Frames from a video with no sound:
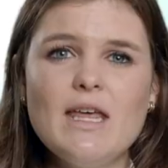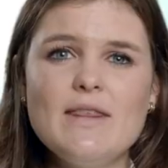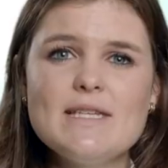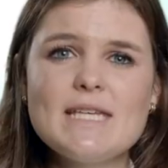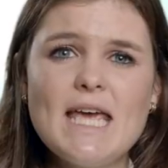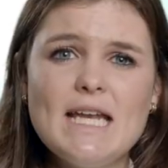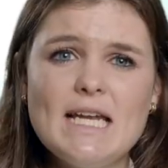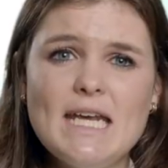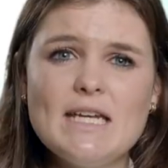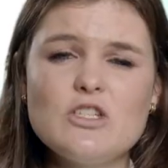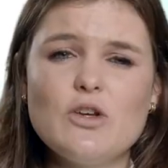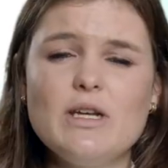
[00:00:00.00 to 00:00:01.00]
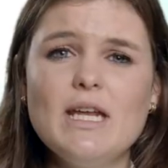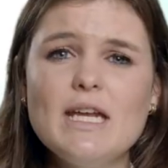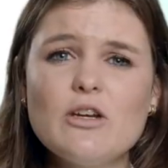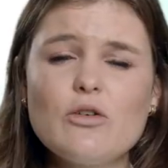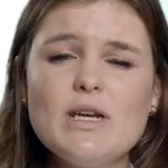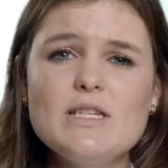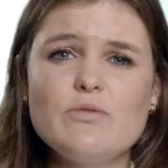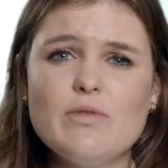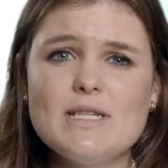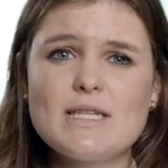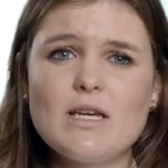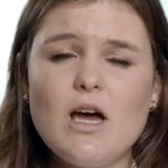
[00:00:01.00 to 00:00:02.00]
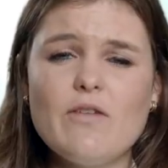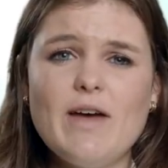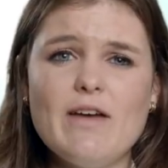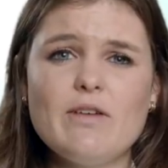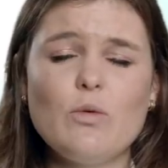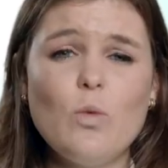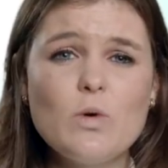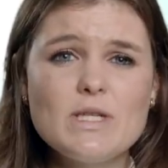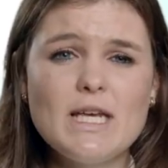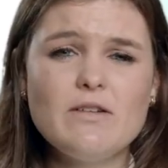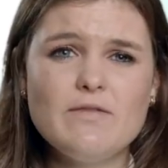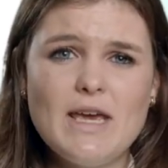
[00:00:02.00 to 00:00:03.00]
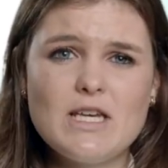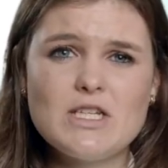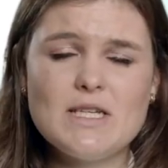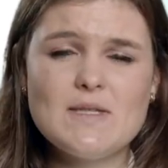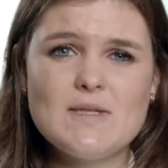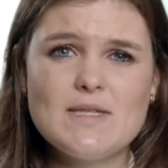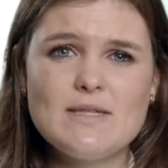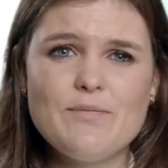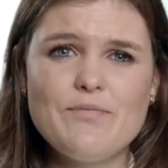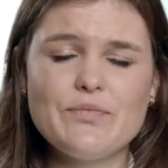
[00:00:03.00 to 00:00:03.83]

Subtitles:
This can lead to an increased risk of having water infections.